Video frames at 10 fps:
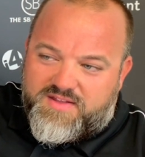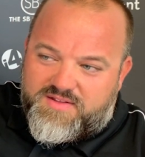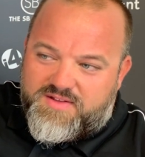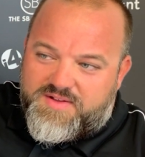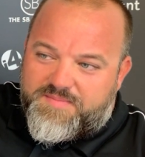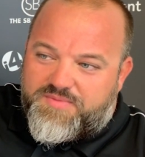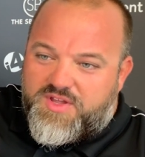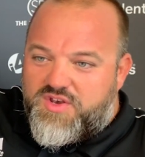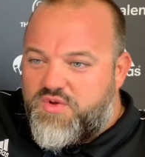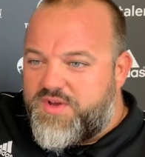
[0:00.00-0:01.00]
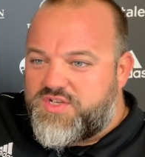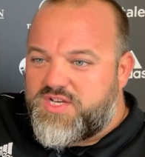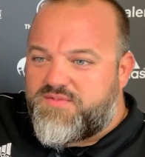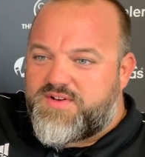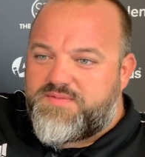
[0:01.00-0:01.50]
they they knew each
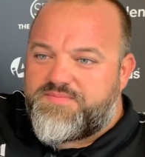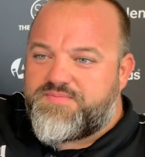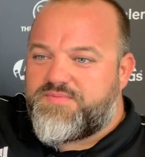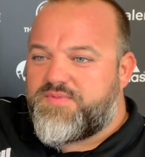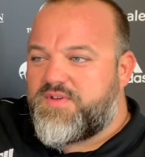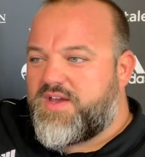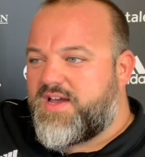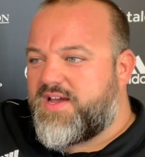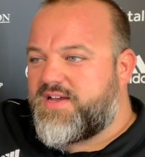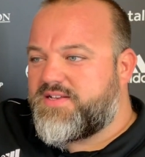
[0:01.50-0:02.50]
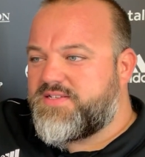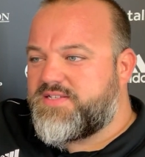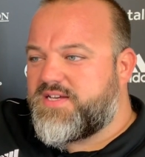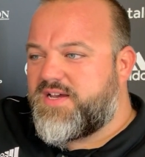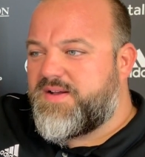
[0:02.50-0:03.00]
other,
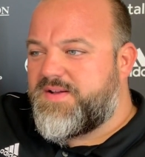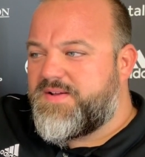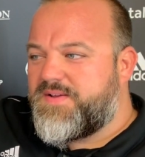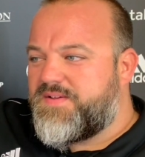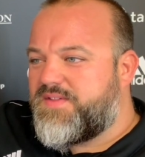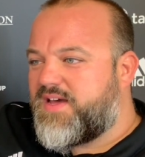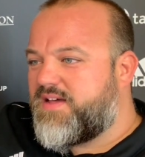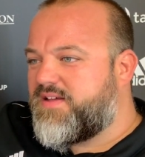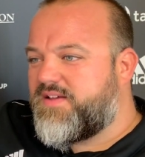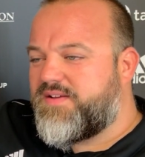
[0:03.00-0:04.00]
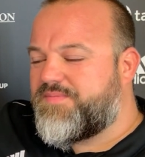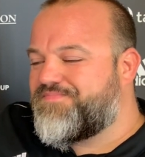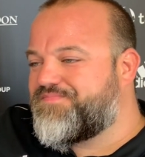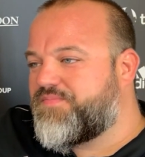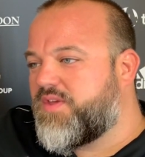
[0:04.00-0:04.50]
and uh, that
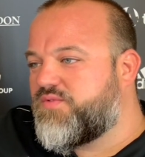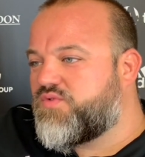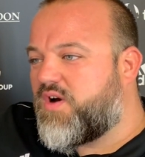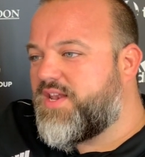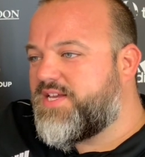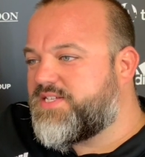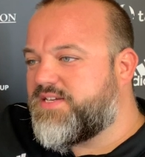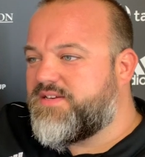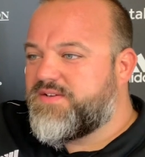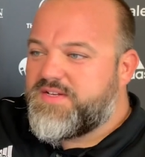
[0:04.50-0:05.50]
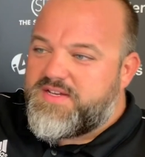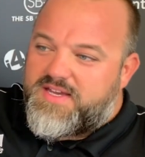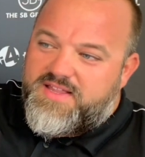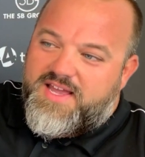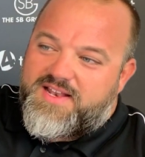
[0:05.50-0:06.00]
it was quite an easy.
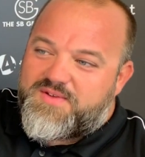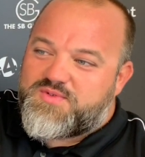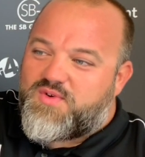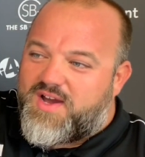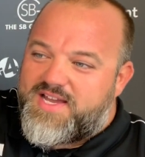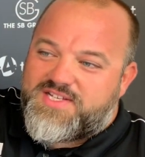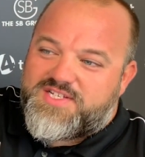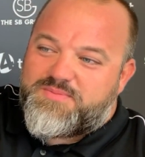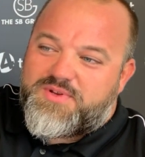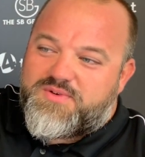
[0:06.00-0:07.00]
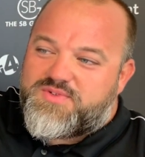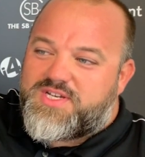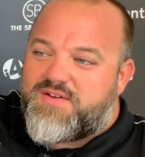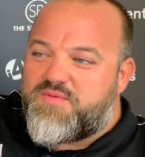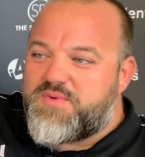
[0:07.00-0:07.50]
In the end, it was quite easy to put it all
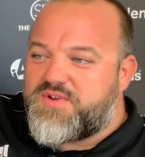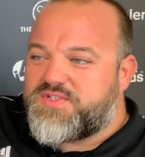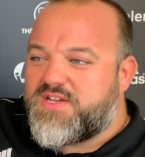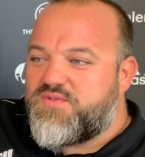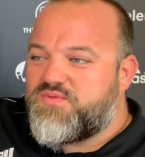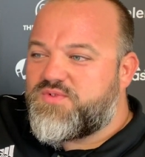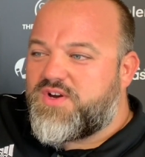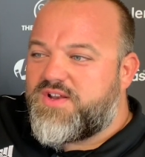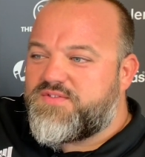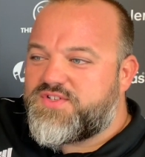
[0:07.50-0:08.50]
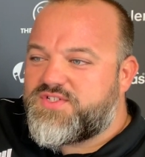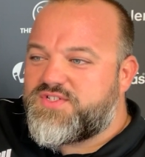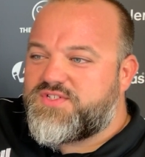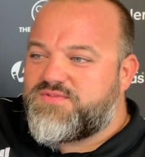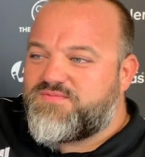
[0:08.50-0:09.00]
together because they all kind of
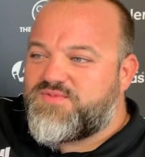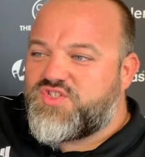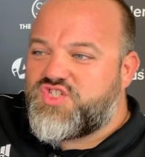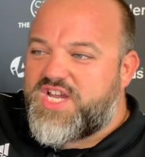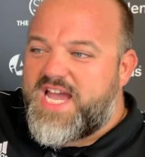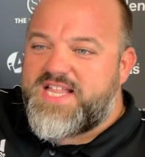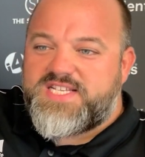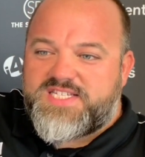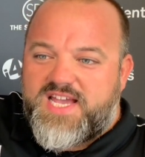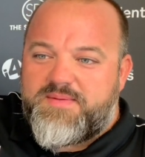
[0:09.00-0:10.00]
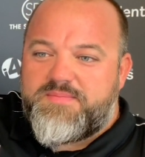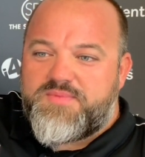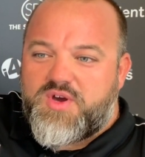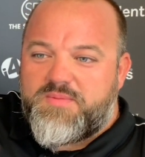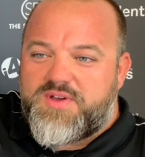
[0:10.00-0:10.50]
share the same
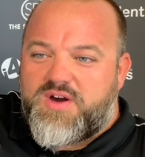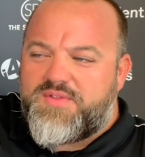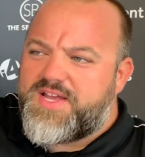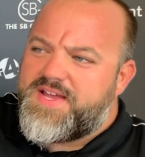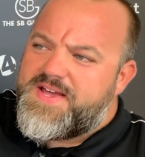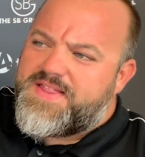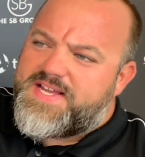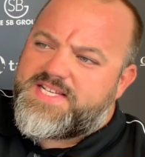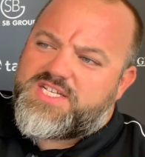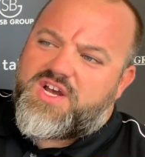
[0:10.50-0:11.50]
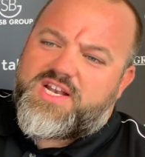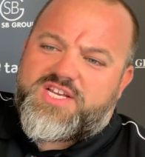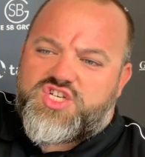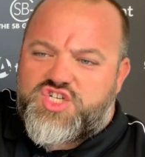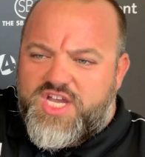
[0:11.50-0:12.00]
common goal. And they they certainly
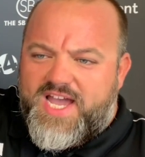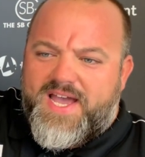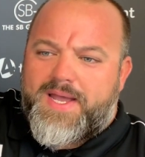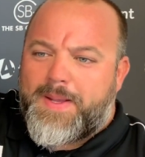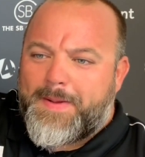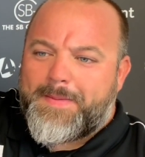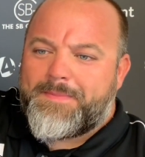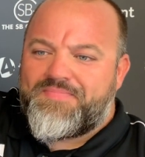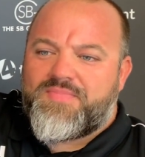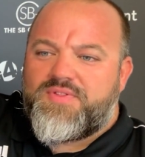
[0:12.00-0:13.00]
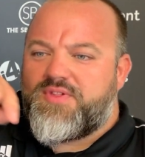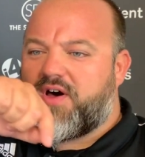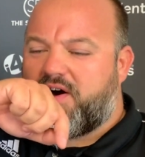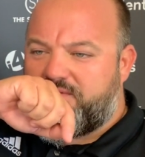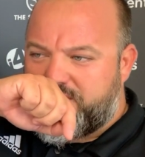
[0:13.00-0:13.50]
share
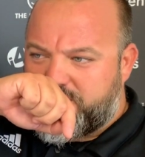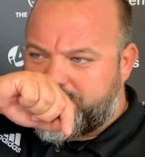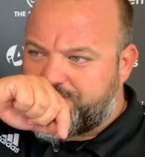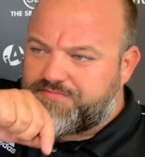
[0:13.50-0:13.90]
our vision